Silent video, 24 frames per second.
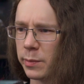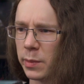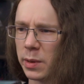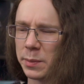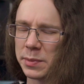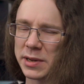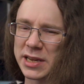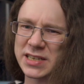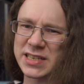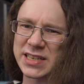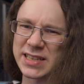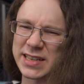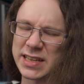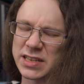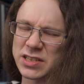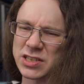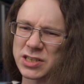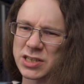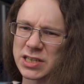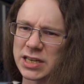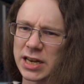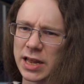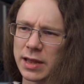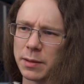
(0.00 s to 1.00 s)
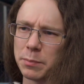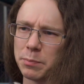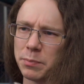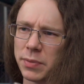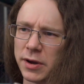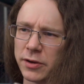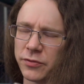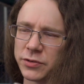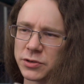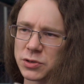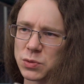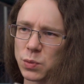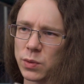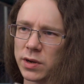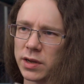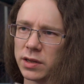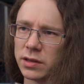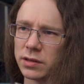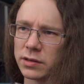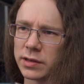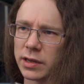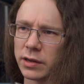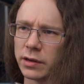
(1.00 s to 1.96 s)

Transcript: I'm guessing that's a slight buff as well,